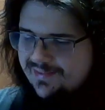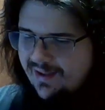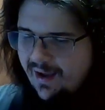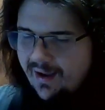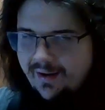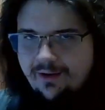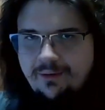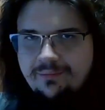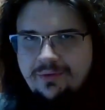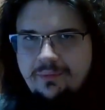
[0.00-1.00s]
tight,
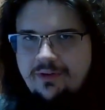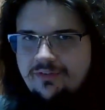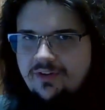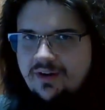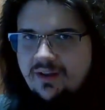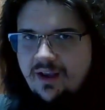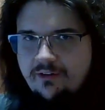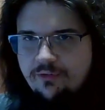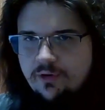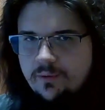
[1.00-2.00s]
not really wasting any
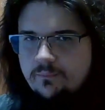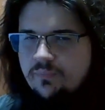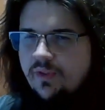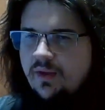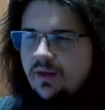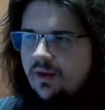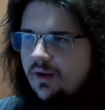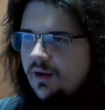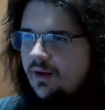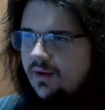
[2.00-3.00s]
effort.
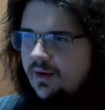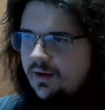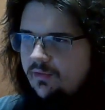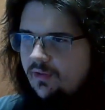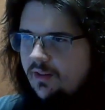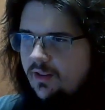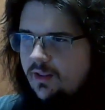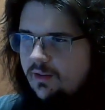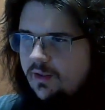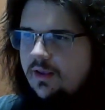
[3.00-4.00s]
And
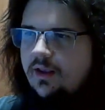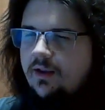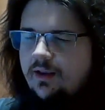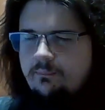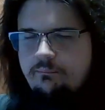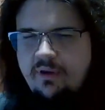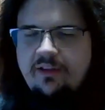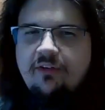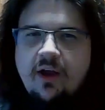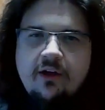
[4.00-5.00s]
he
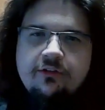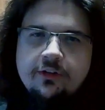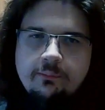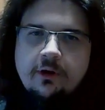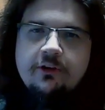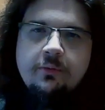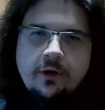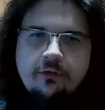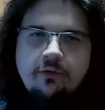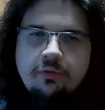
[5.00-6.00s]
beats guys with a punch
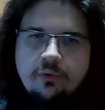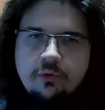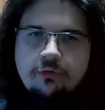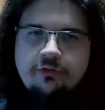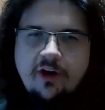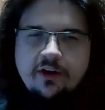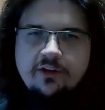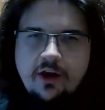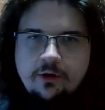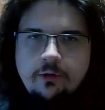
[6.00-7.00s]
because he throws tight
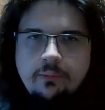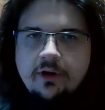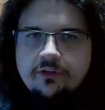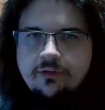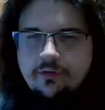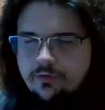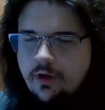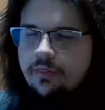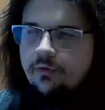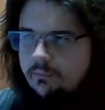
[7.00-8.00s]
technical punches. He's
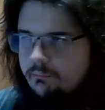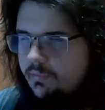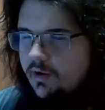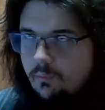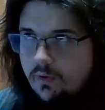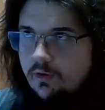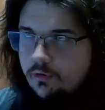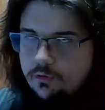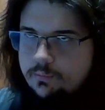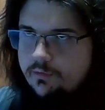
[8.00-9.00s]
not throwing big, weird
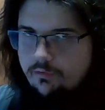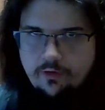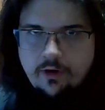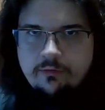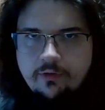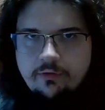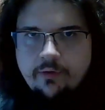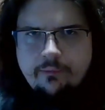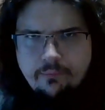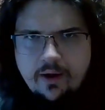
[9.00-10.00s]
looping stuff. He's
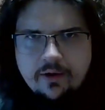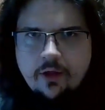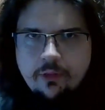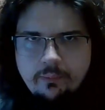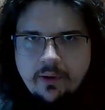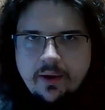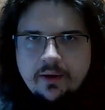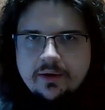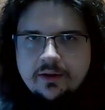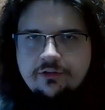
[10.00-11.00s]
like right down the pike,
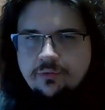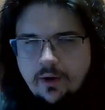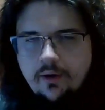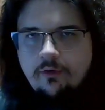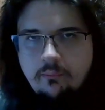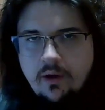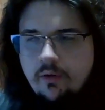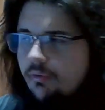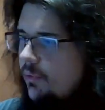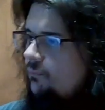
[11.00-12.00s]
gonna hit you right in the
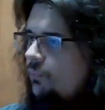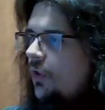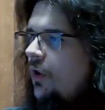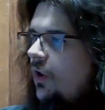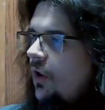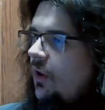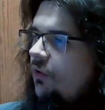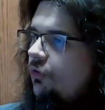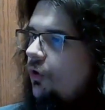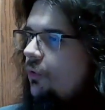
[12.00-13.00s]
mouth.
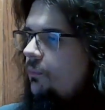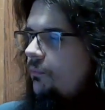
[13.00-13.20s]
So,